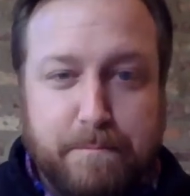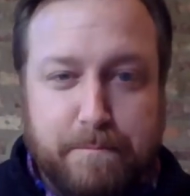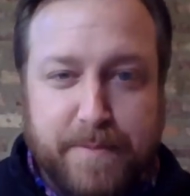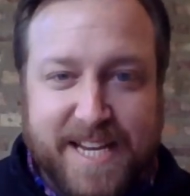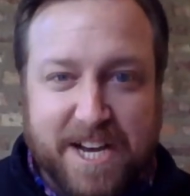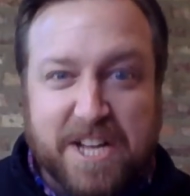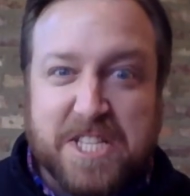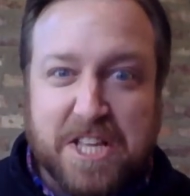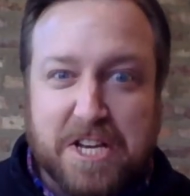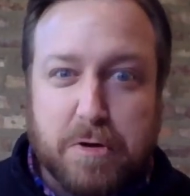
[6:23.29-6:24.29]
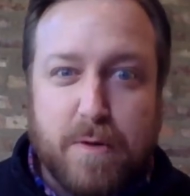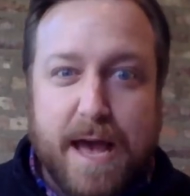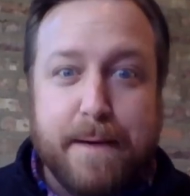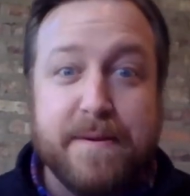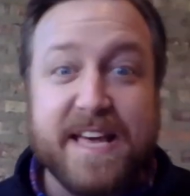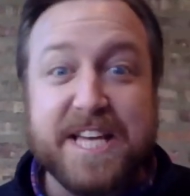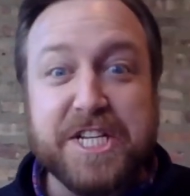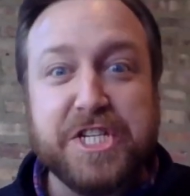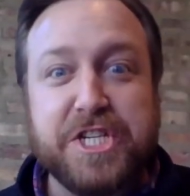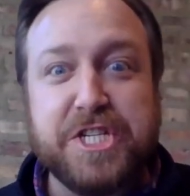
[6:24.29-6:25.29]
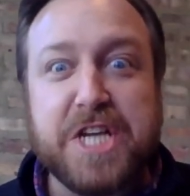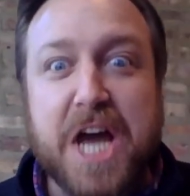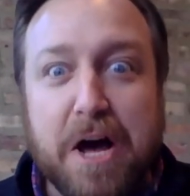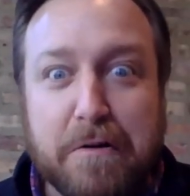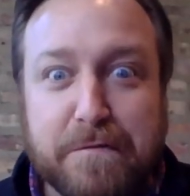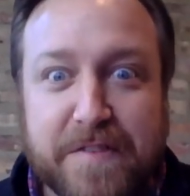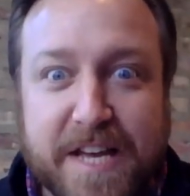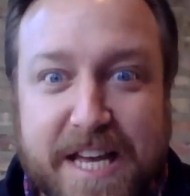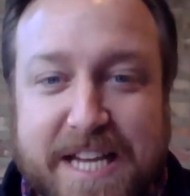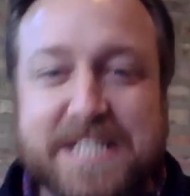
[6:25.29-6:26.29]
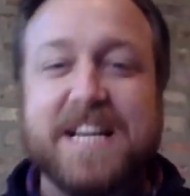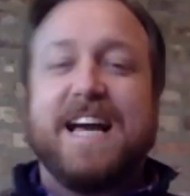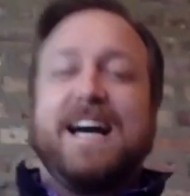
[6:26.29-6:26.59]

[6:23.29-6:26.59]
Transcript: Because the crab is shellfish.